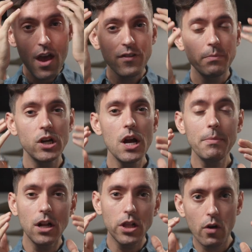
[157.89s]
From here, I'm
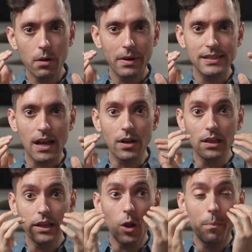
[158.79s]
going to lower my sound a
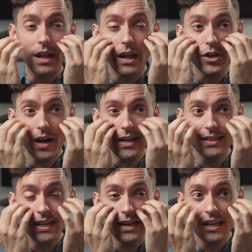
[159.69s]
little bit and try to
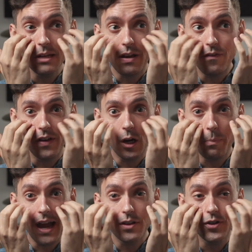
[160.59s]
send it into my finger
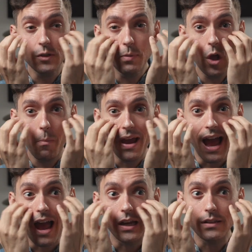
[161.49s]
pads just below my
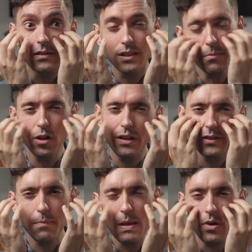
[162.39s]
eyes. Similarly,
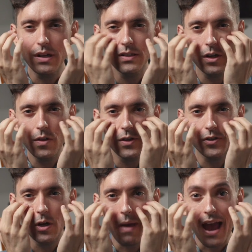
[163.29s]
some people consider
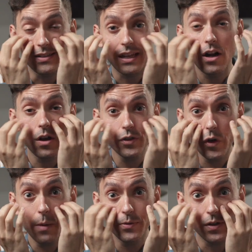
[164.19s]
this their mask, and it
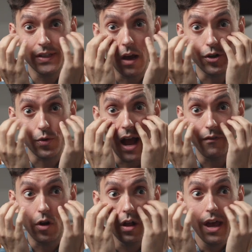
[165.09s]
also helps our sound
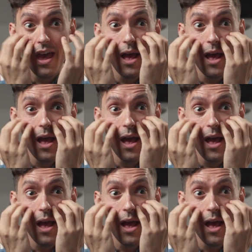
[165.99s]
travel.